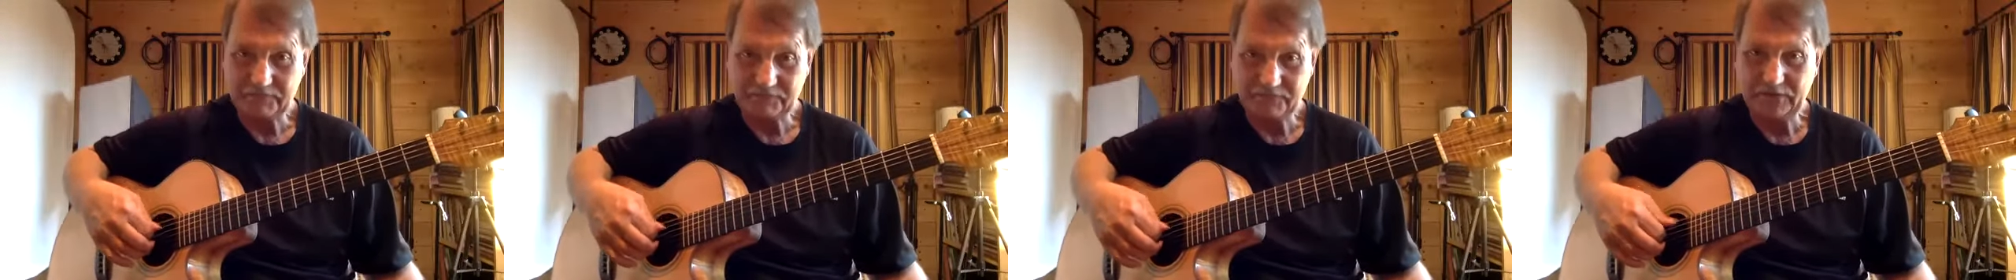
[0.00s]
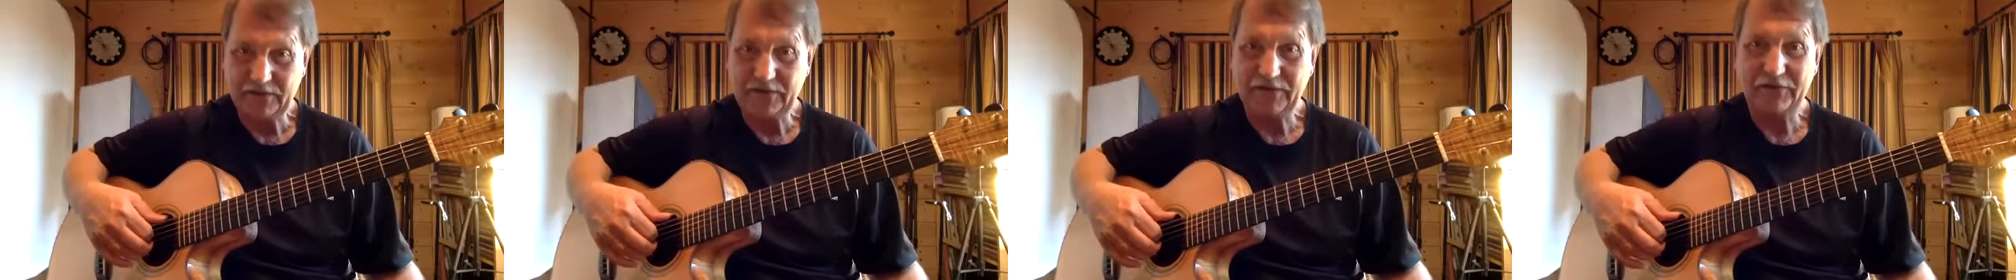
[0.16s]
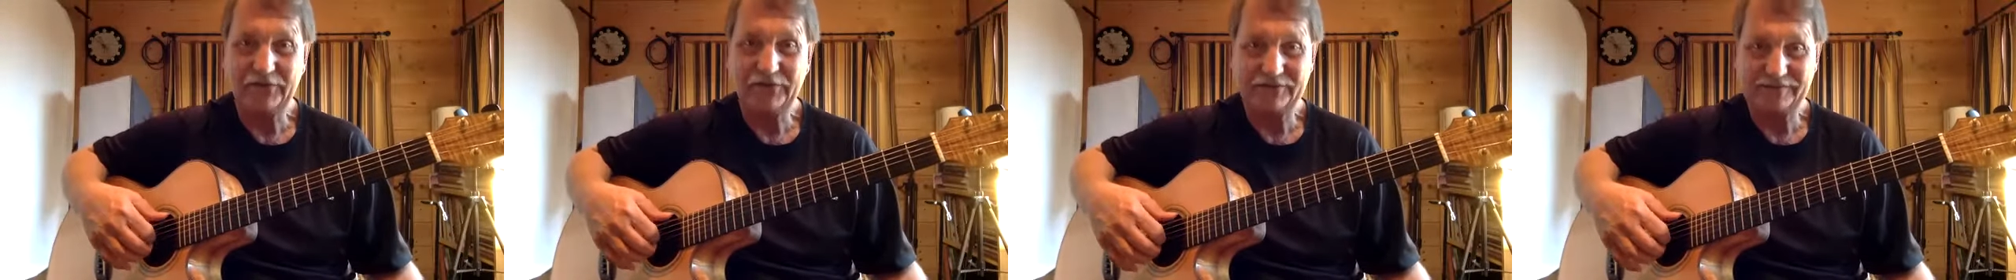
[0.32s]

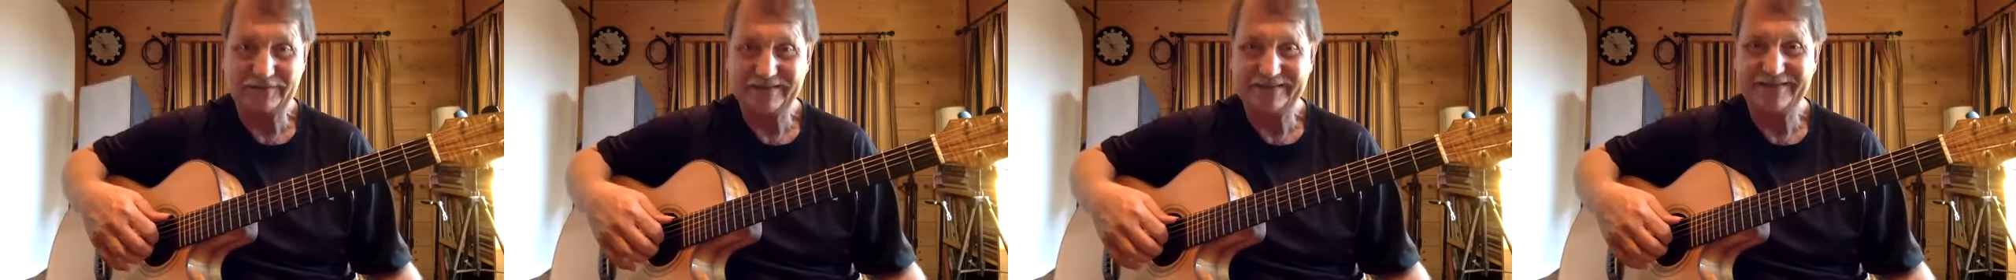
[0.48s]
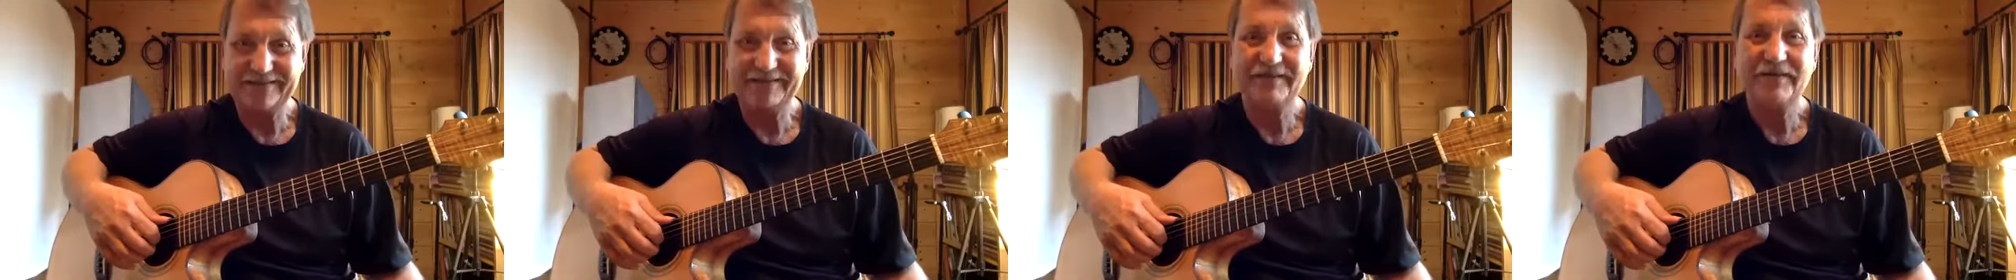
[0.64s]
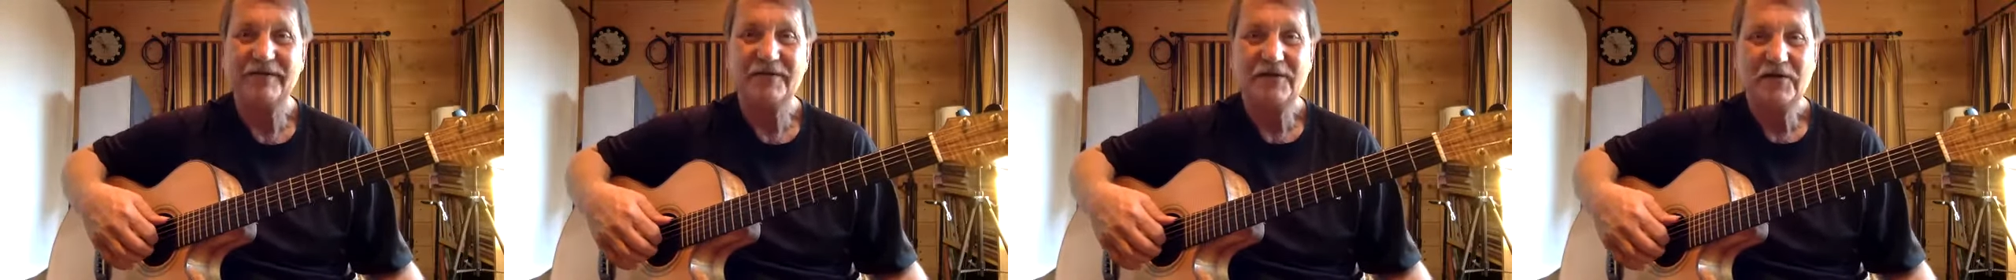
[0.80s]
You know, it's
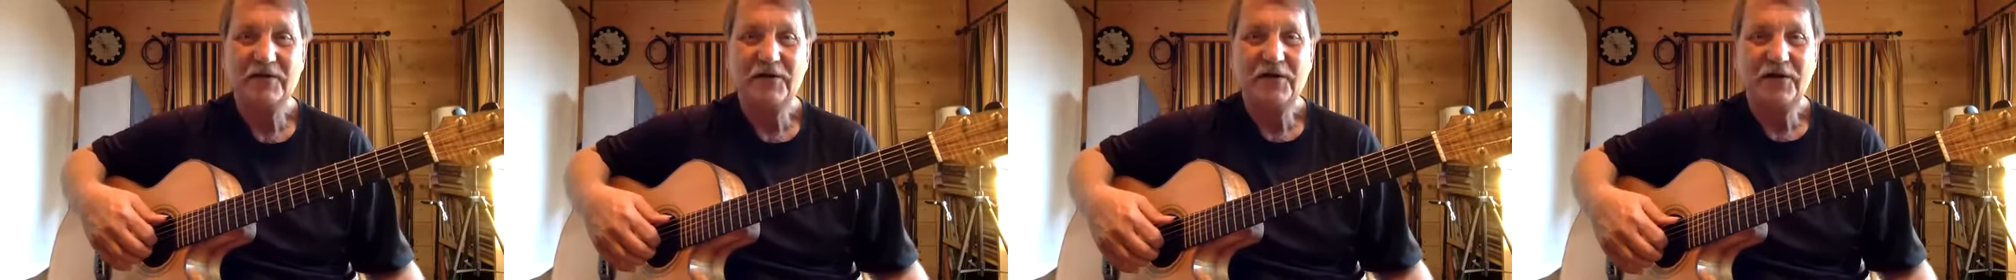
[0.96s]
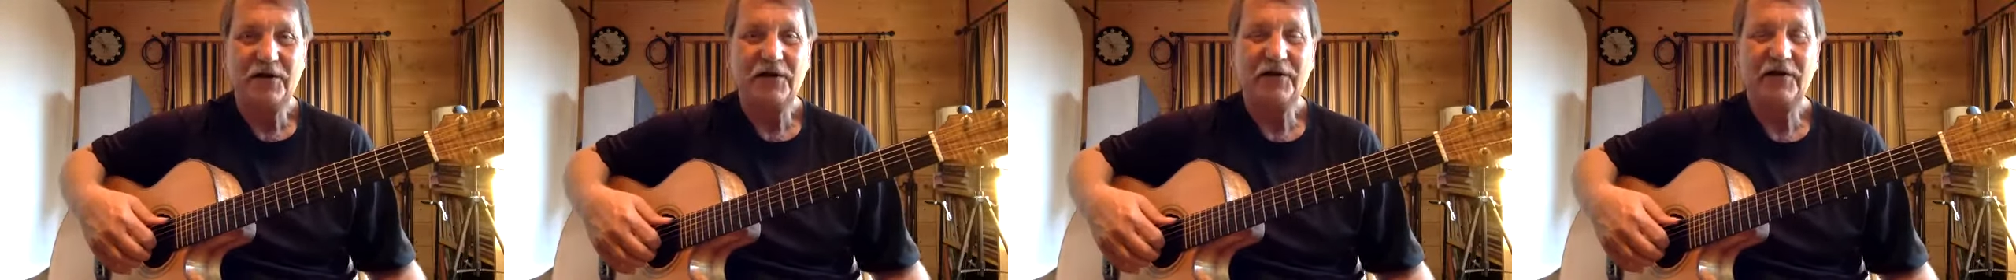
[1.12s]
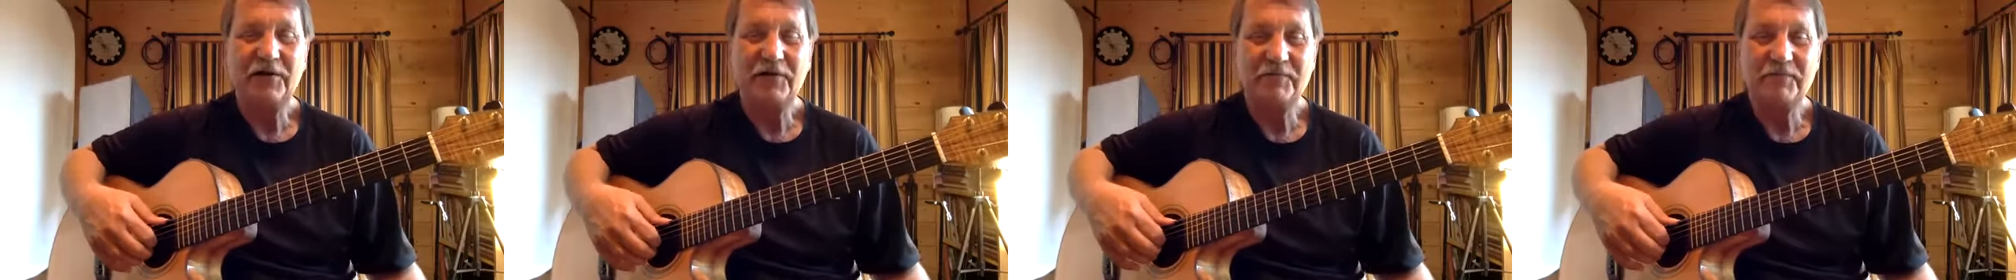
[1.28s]

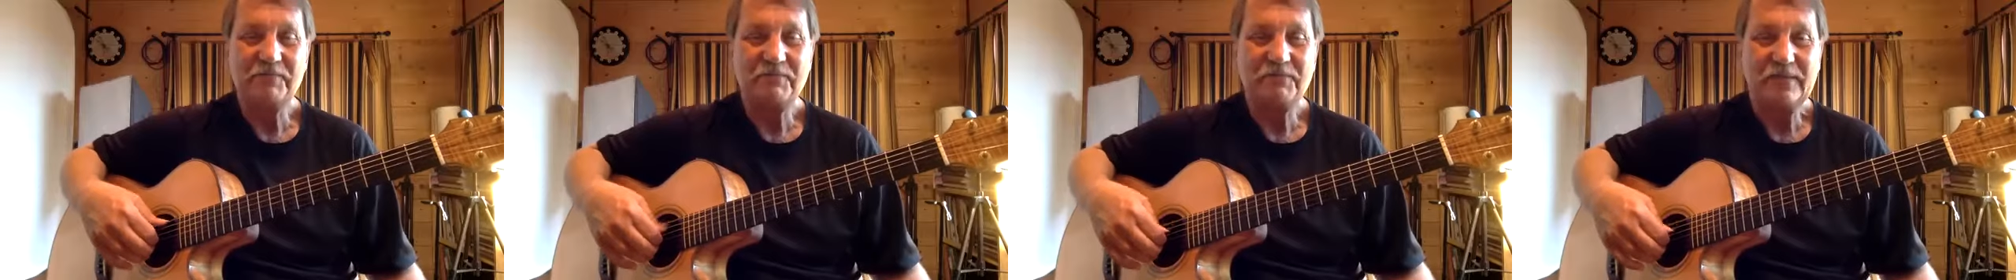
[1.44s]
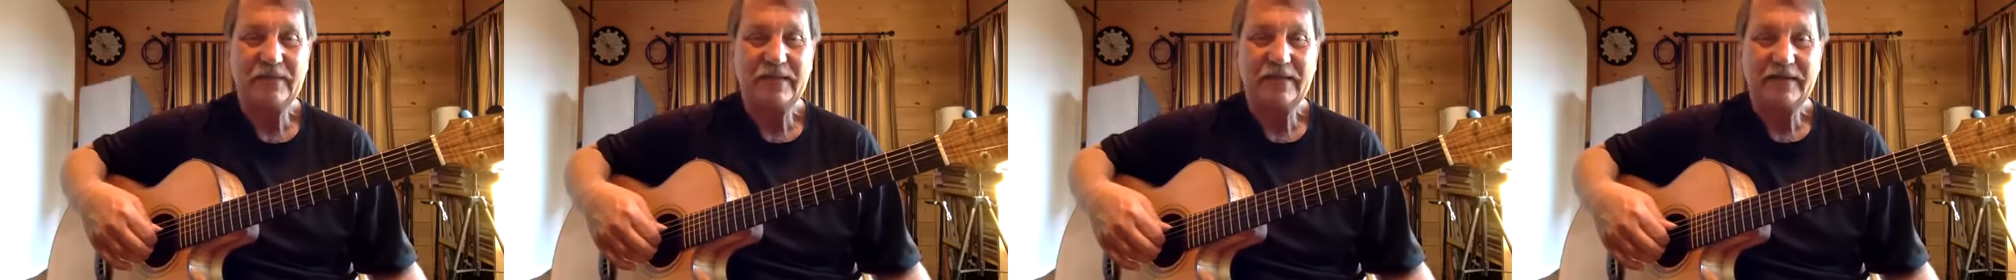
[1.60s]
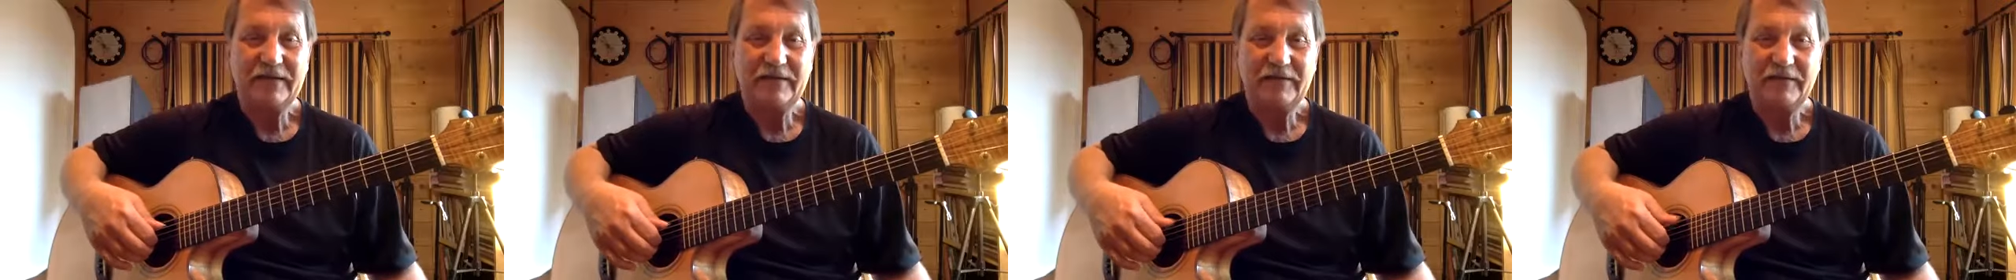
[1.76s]
um,
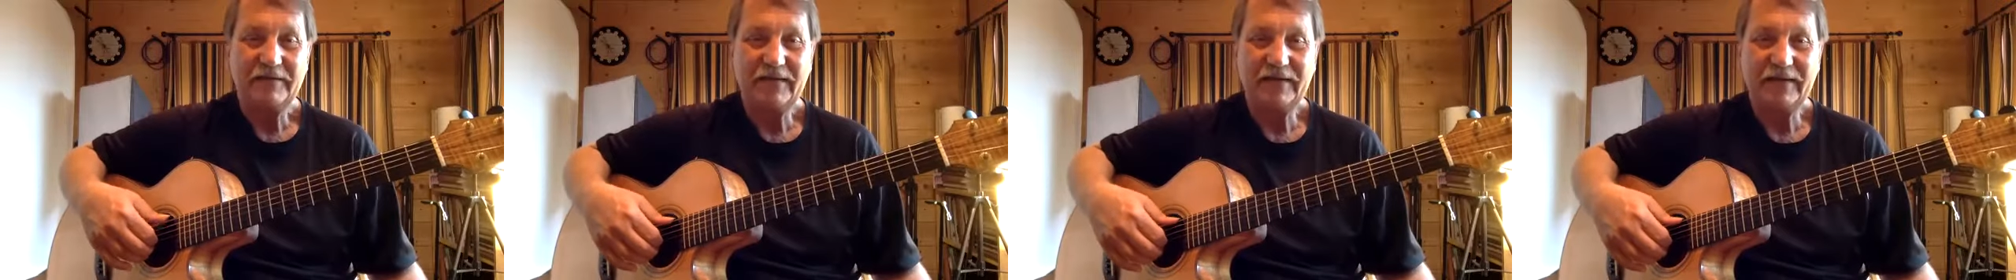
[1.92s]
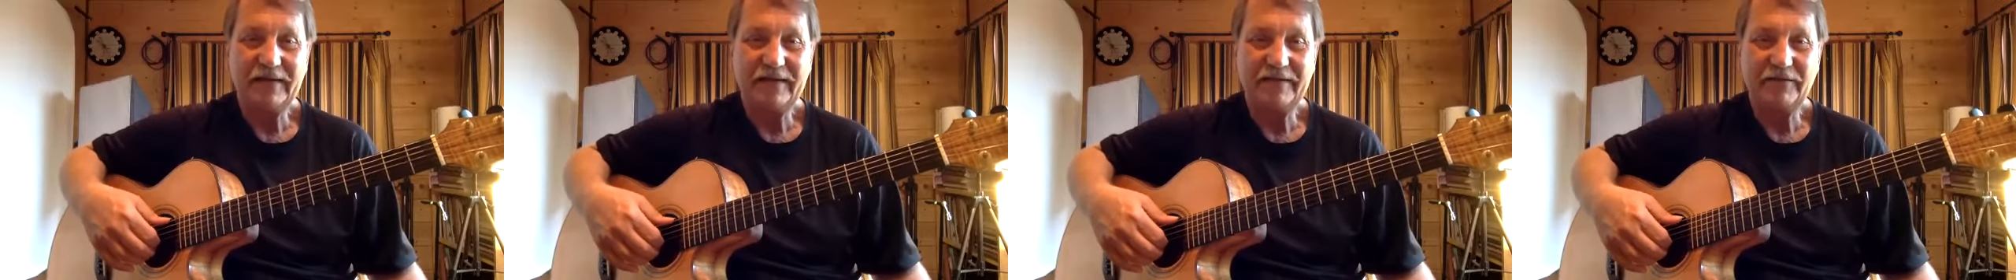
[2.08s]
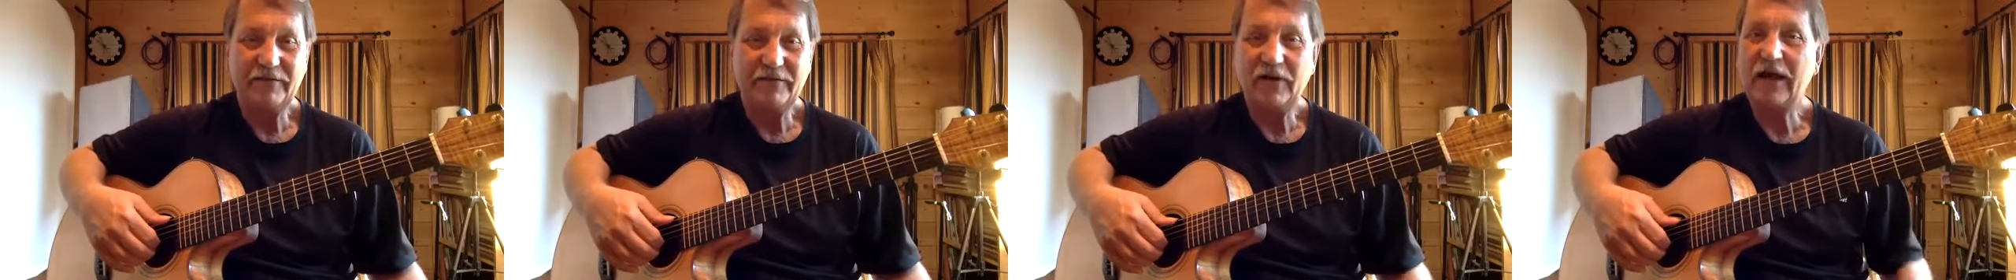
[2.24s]

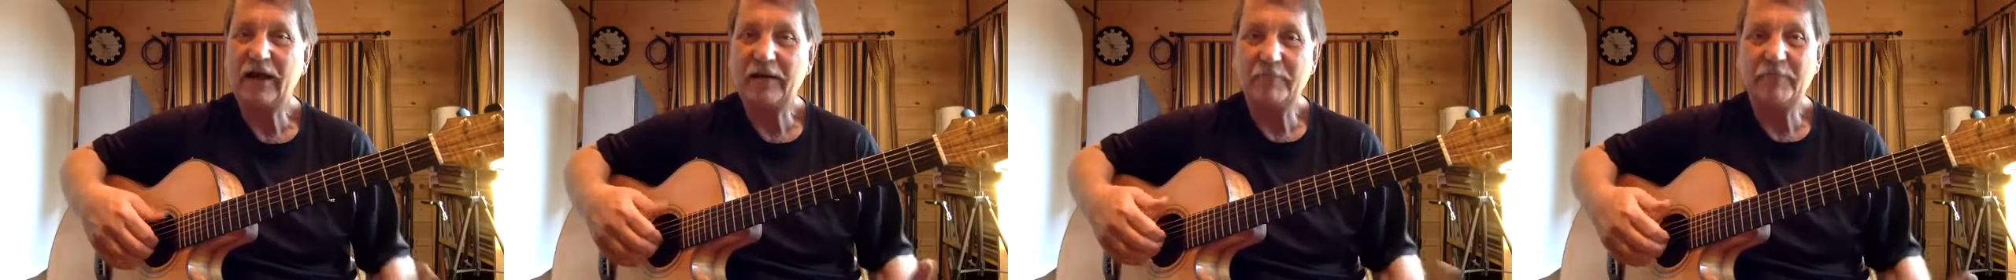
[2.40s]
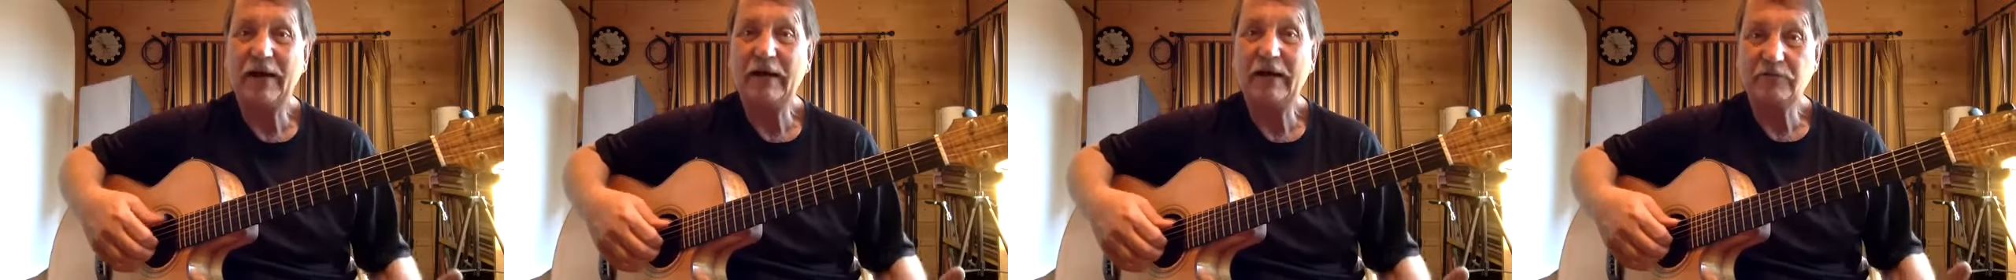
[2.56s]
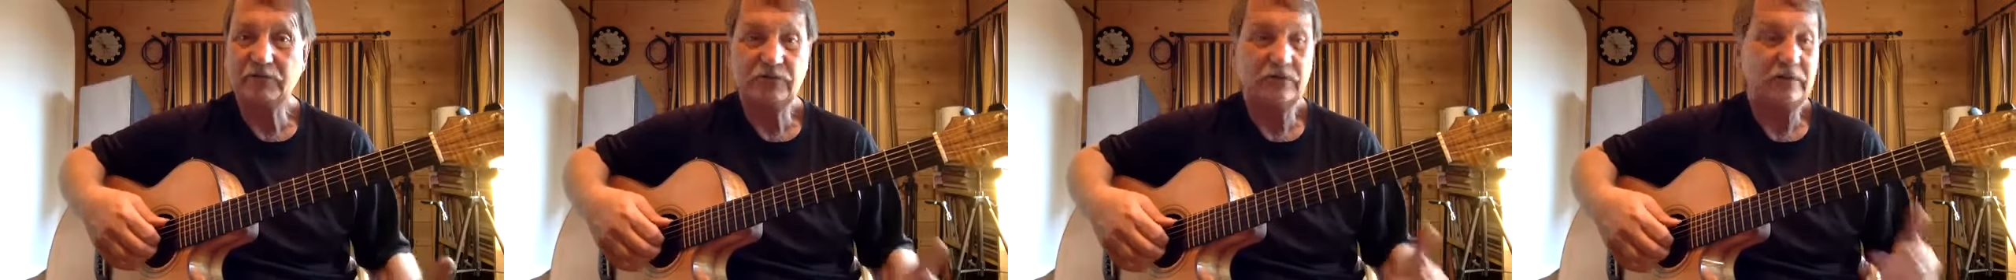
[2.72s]
and they're not
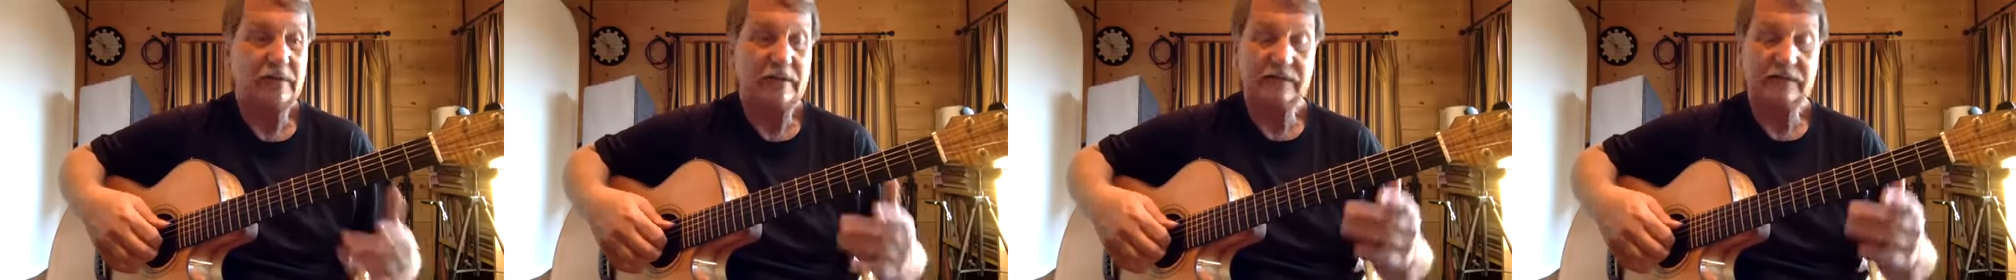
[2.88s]
about to.